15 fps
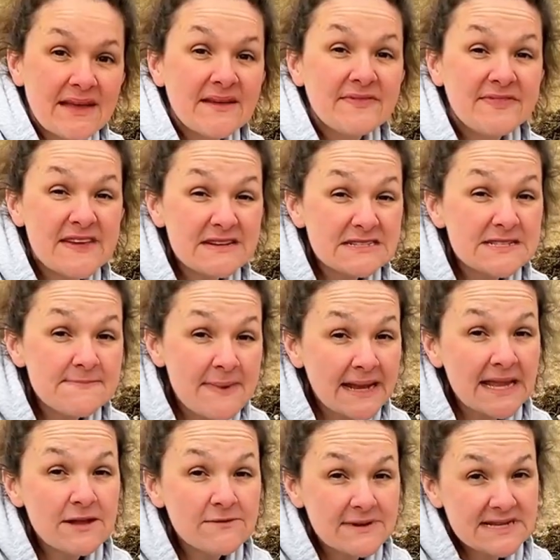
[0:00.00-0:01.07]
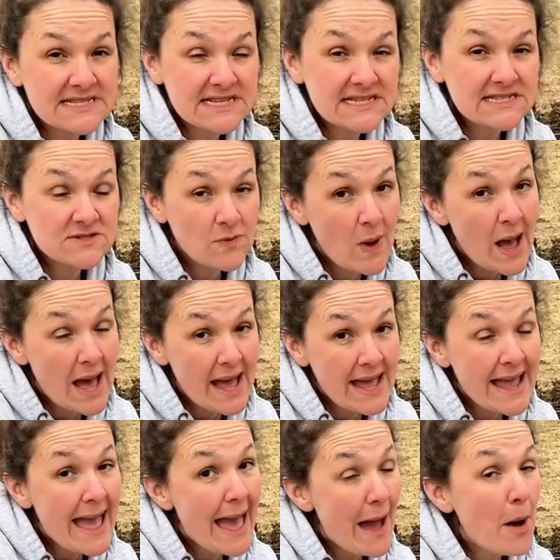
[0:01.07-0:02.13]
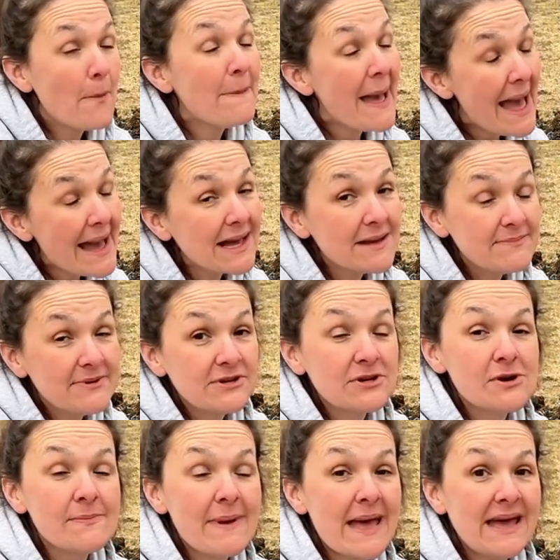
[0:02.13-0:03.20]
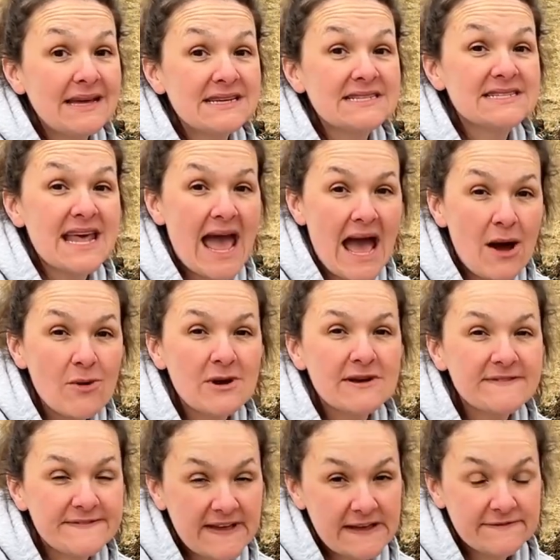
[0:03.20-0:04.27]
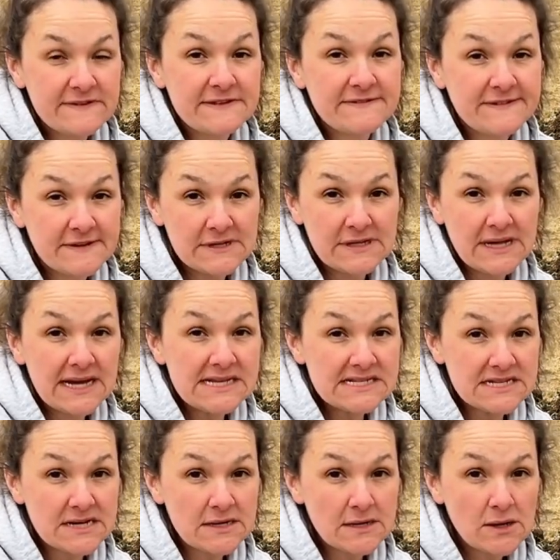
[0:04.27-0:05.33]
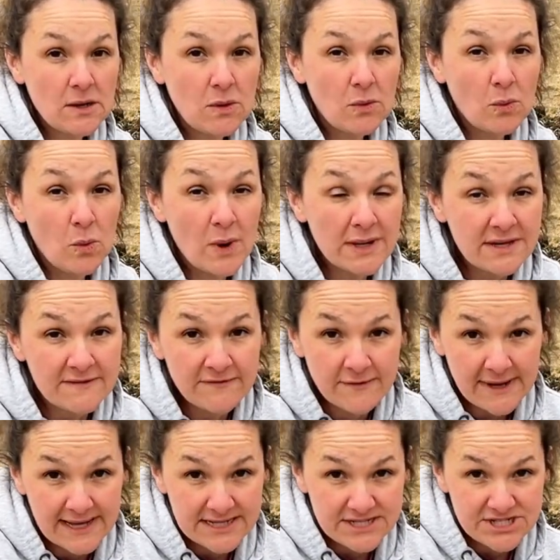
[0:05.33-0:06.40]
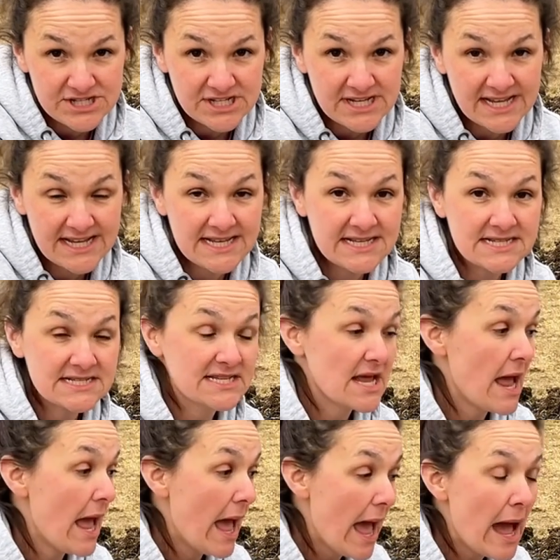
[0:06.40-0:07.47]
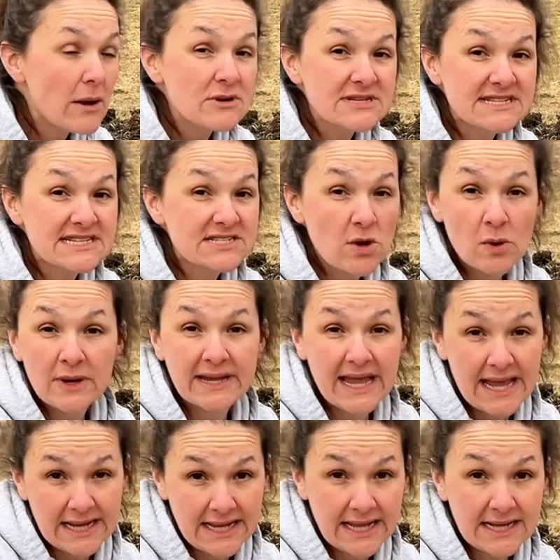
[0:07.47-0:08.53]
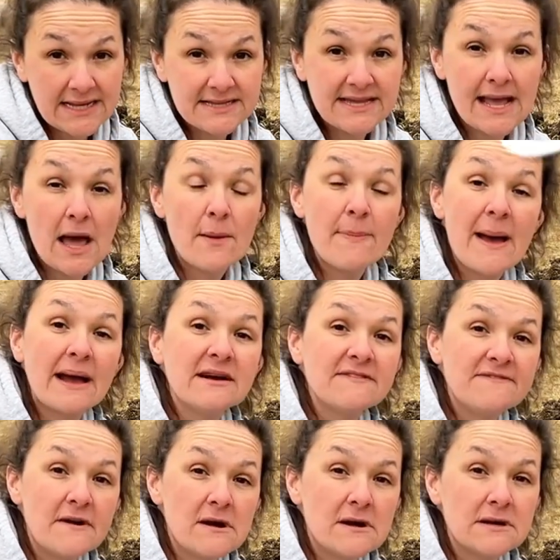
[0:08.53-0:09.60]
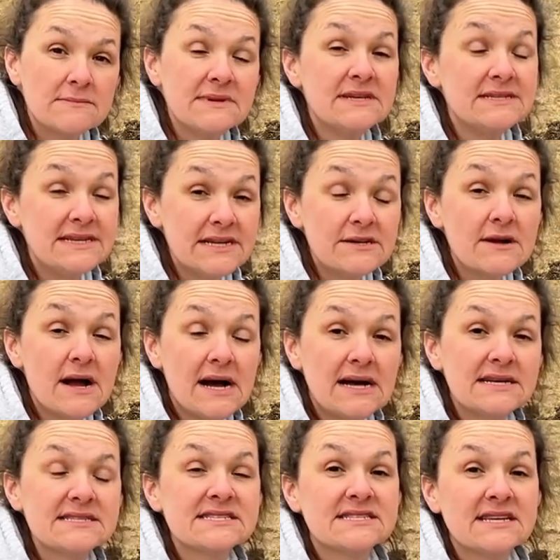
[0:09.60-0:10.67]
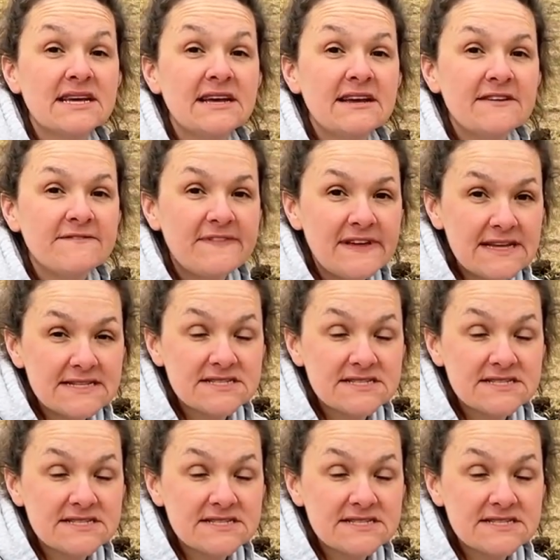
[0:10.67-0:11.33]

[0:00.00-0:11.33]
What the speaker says: There's many reasons why alpaca poop is our favorite fertilizer. One of which is ours is organic. The alpaca farm near us feeds